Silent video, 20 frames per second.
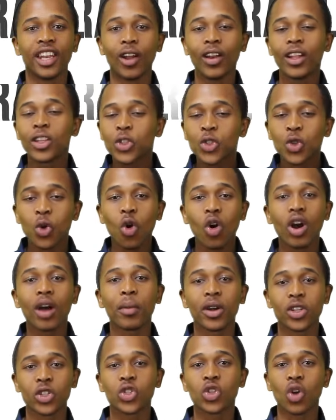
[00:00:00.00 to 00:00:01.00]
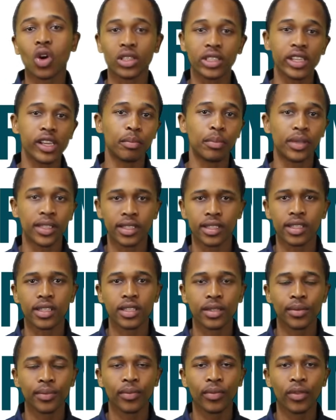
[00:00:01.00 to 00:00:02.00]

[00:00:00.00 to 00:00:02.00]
Now let's talk about starting a business.